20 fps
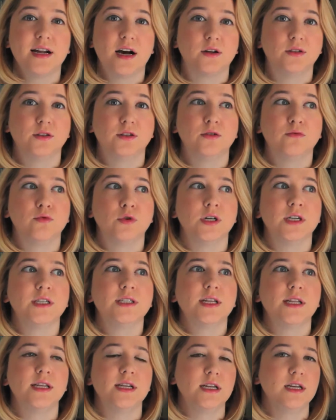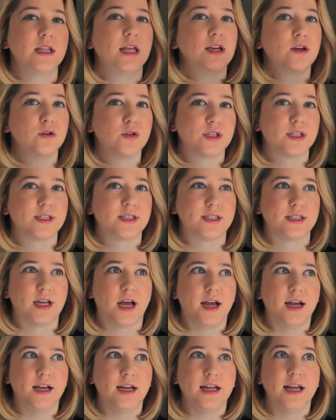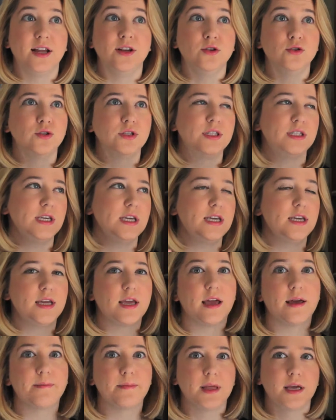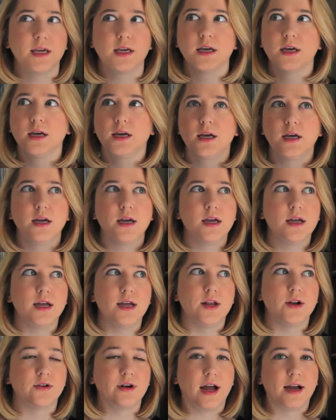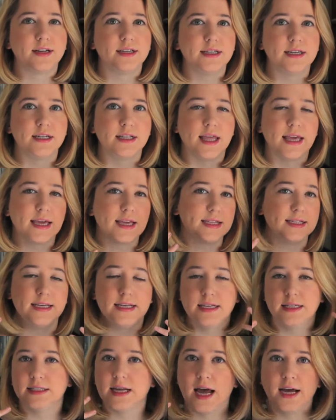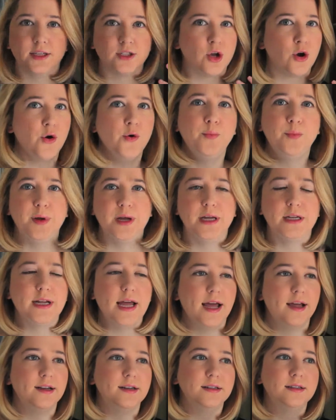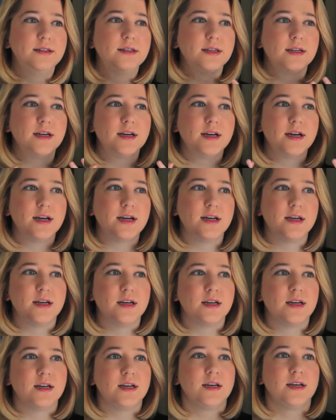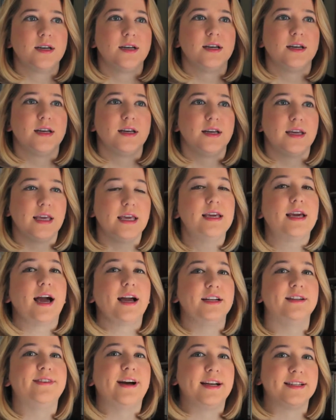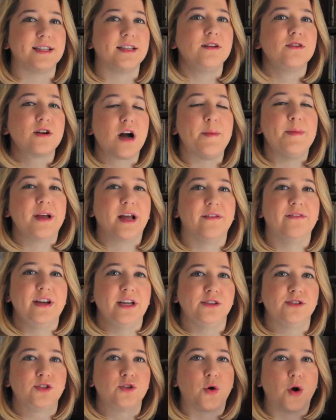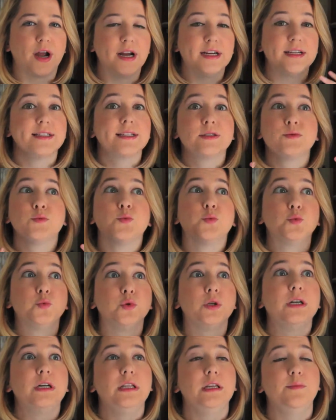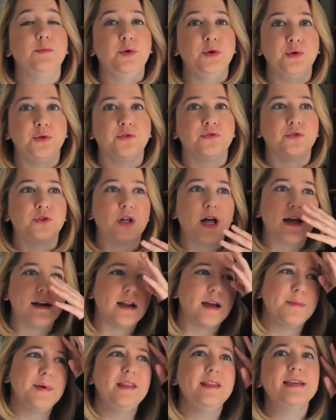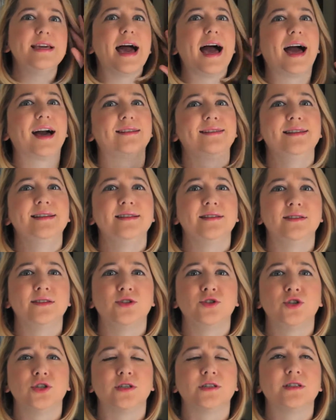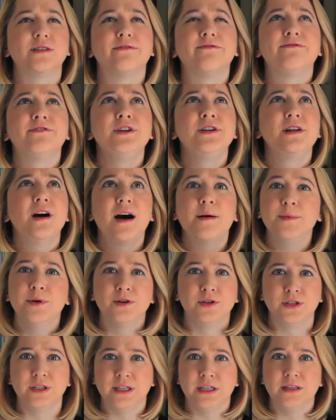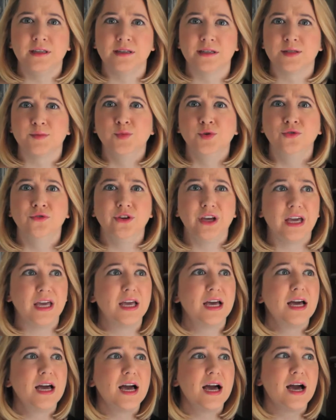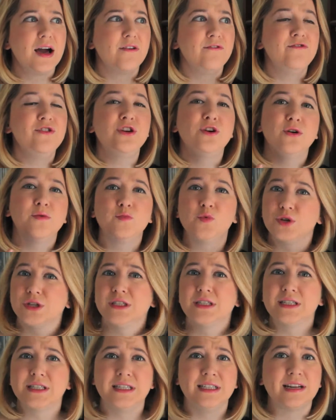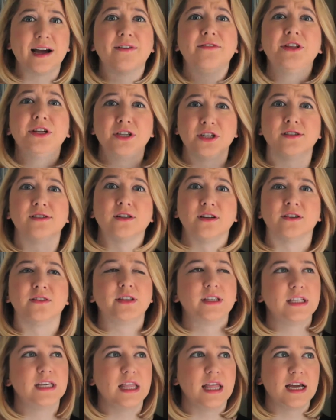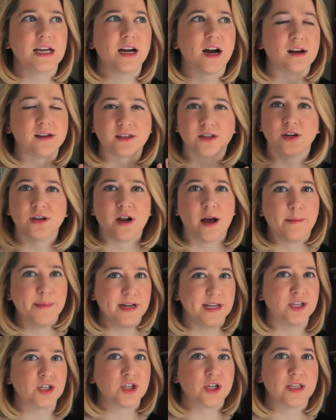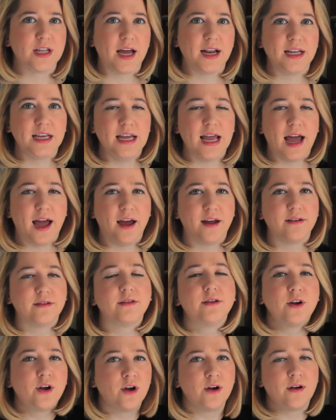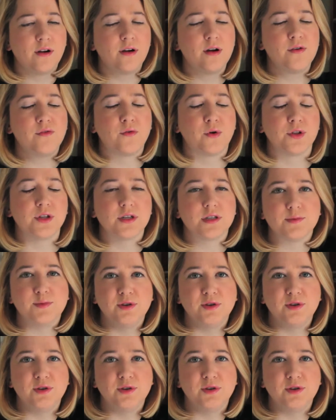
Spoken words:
out in the woods, and then he like goes to society, and you see him like interacting and like seeing his eyes open, and he kind of has a little coming of age story, and it's really beautiful. And I mean, the acting is just phenomenal in this movie. Viggo Mortensen definitely deserved the like Oscar nomination that he had for this